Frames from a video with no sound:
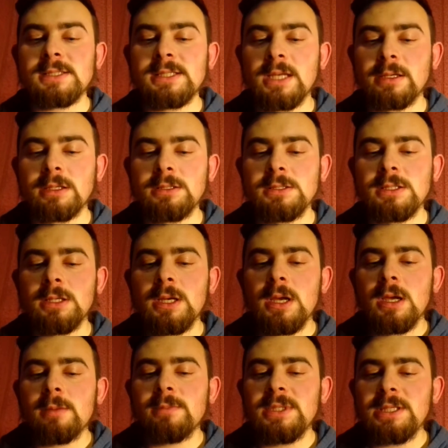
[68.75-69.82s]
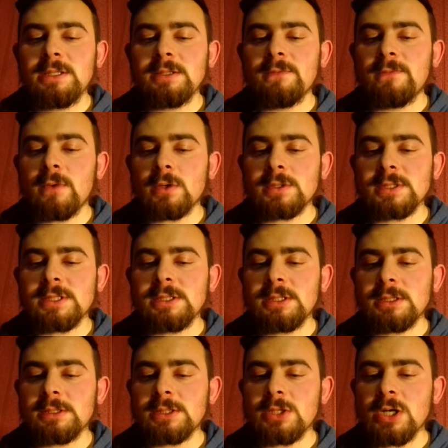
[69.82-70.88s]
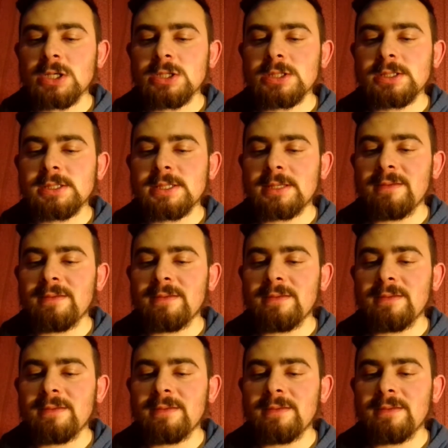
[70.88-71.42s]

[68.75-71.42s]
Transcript: Second, meaning-focused instruction,